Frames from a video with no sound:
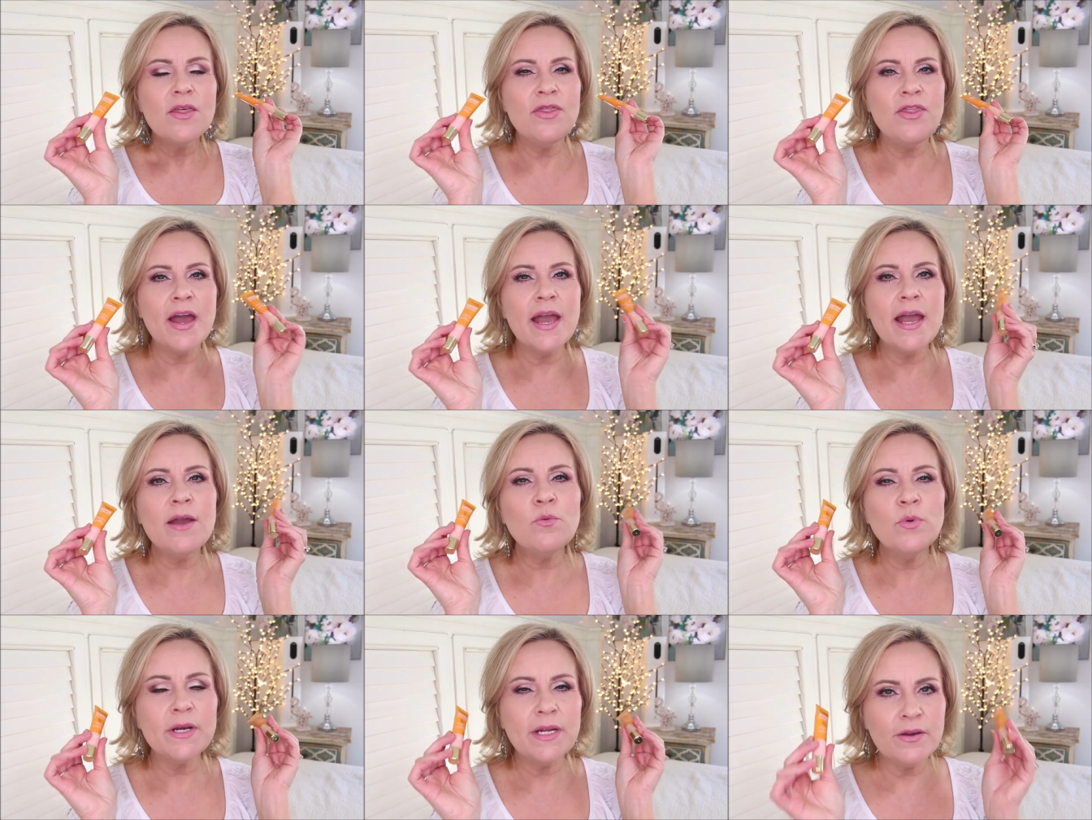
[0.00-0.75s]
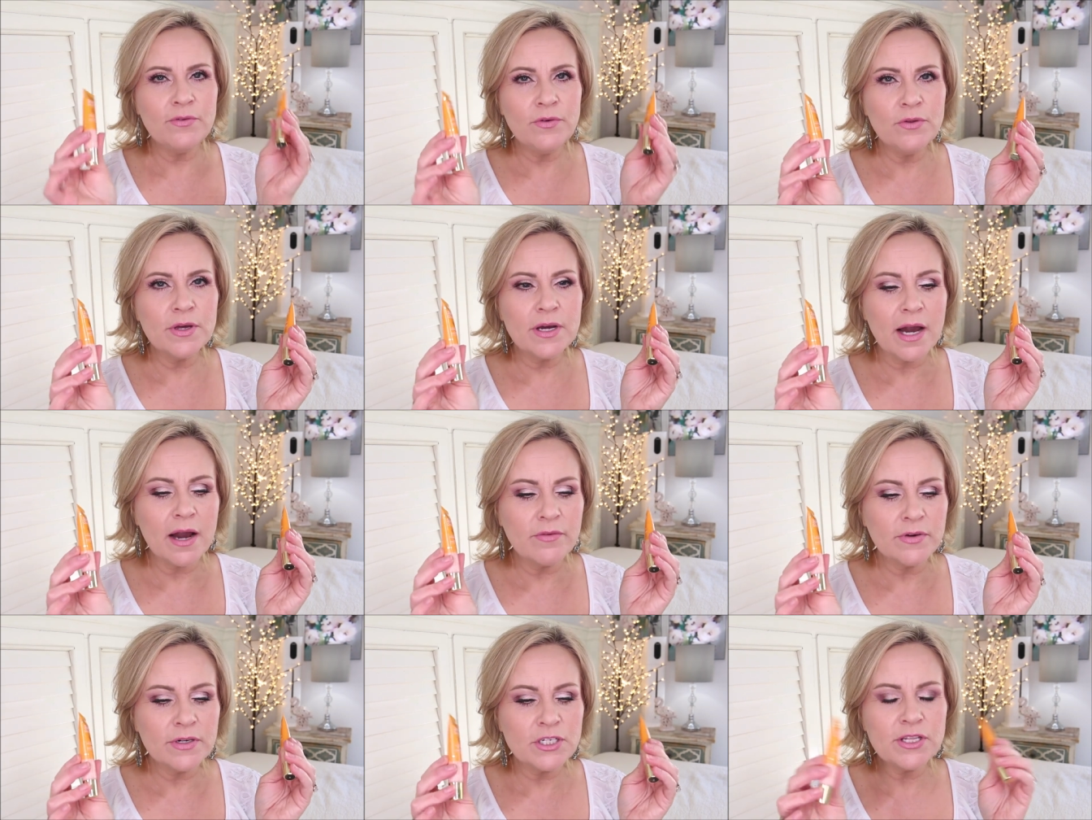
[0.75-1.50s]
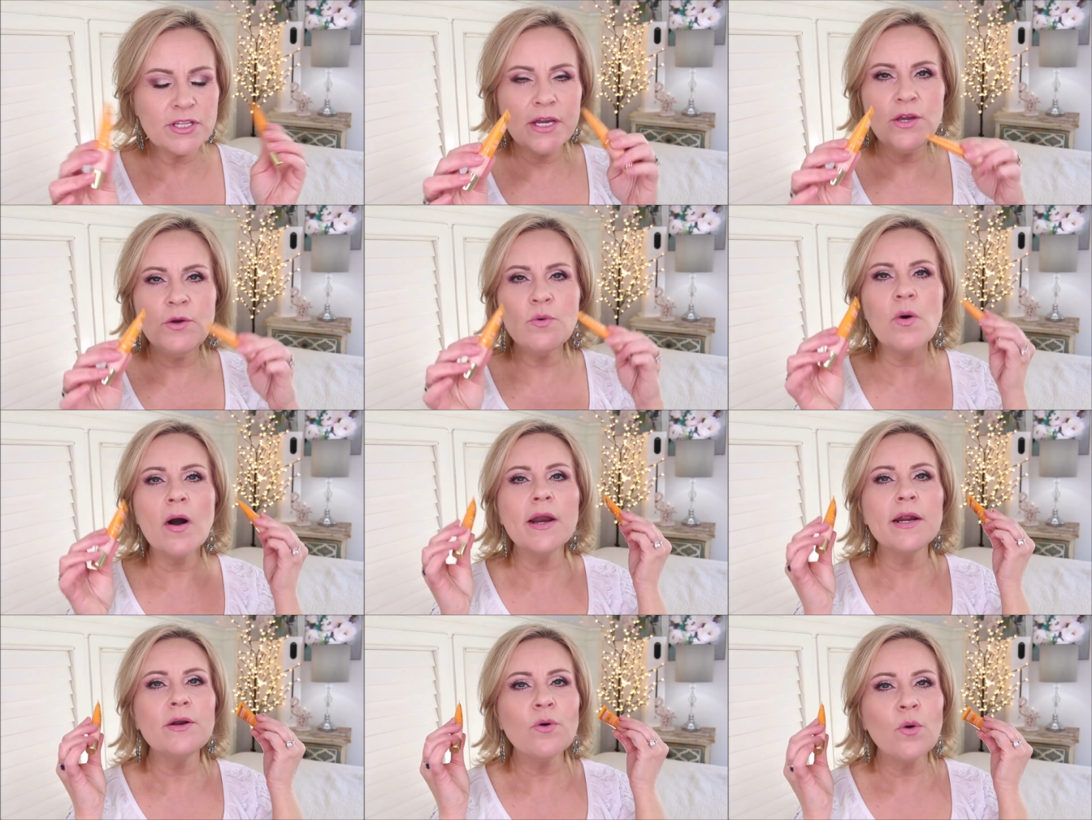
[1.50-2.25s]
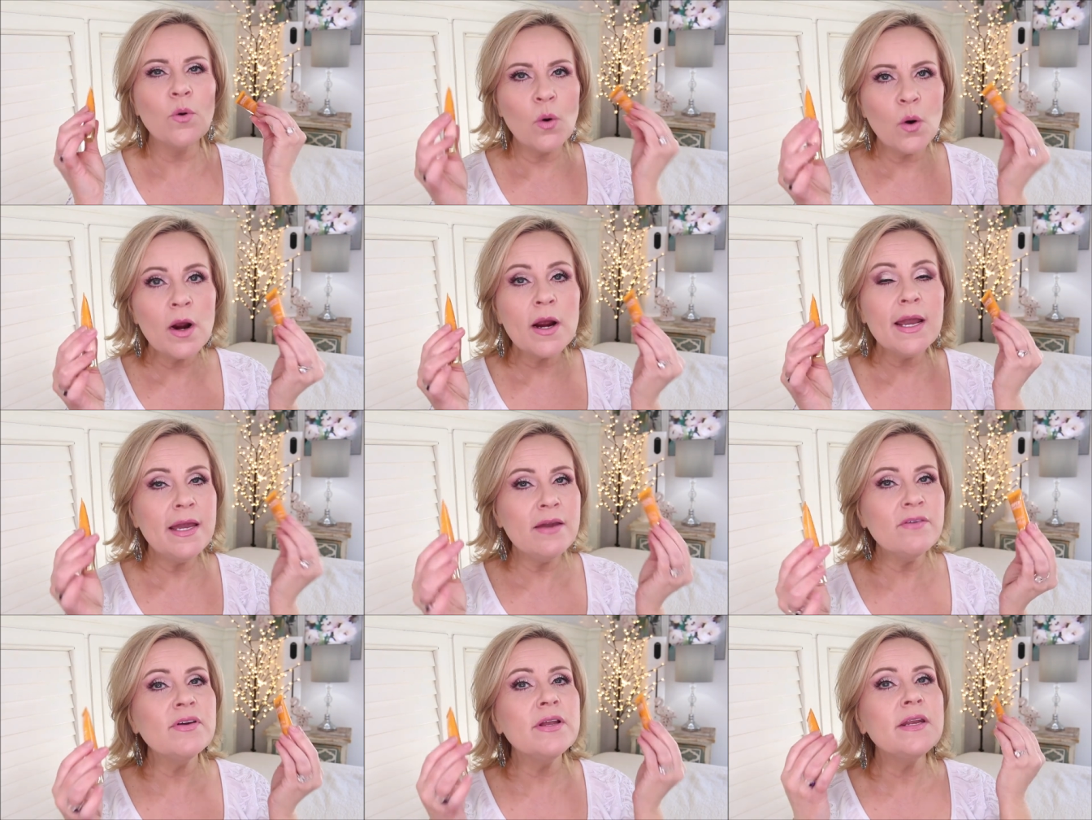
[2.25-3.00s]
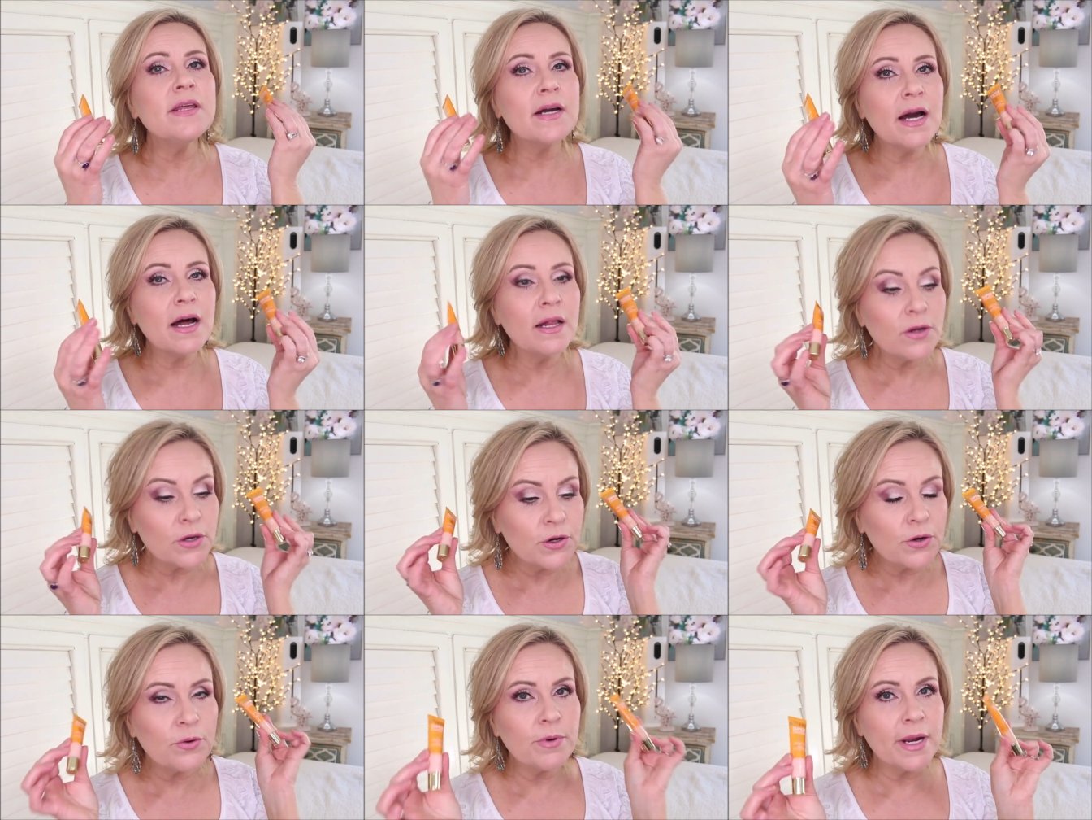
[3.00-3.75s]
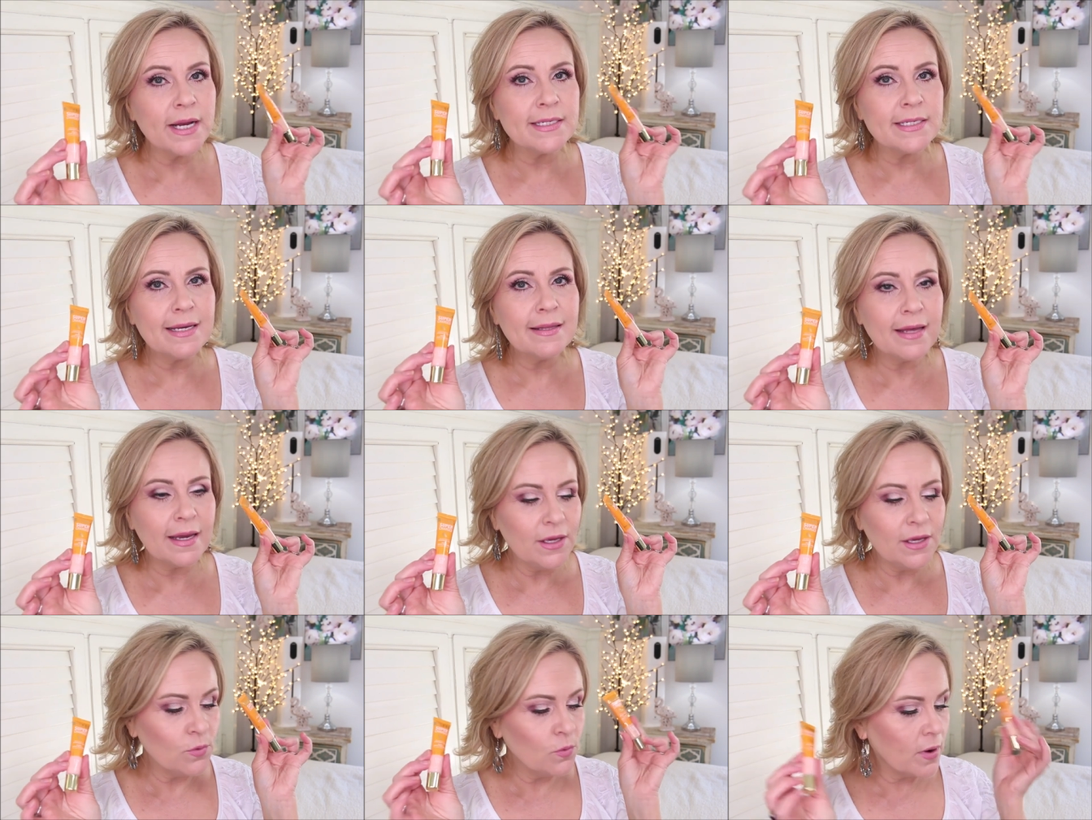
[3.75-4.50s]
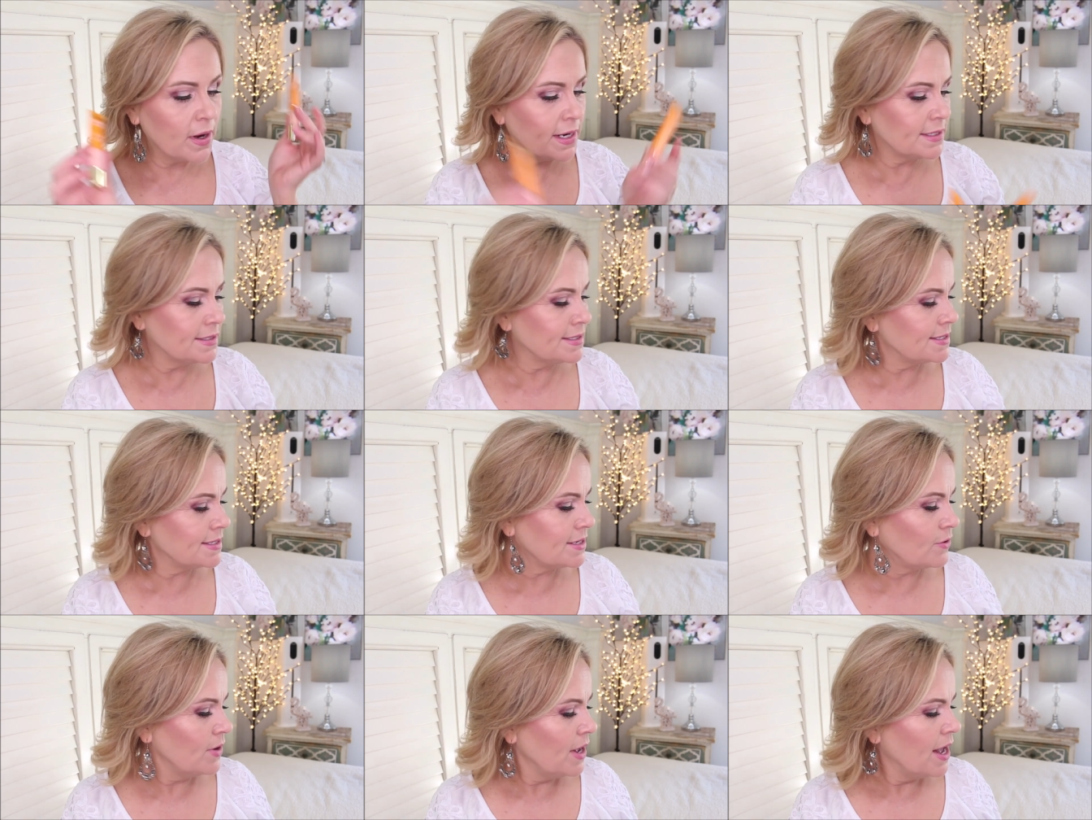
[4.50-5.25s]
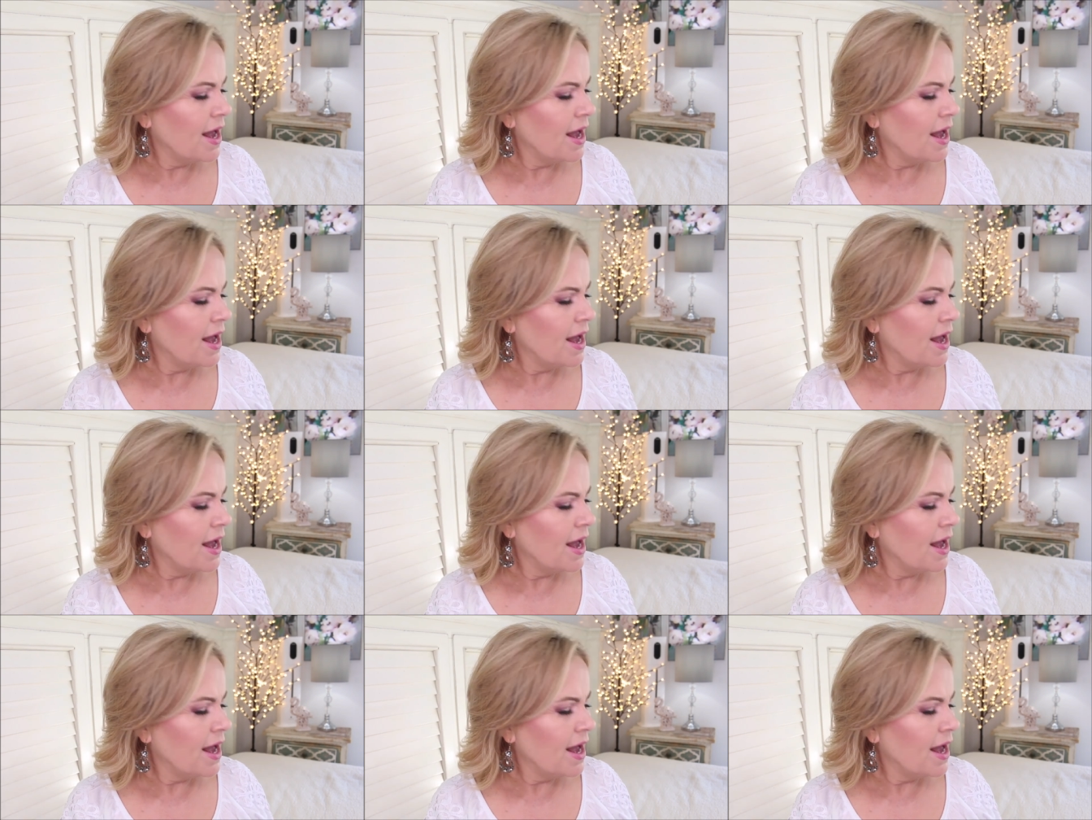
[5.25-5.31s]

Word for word: they would give you the coverage that you wanted or even the color correcting that you wanted so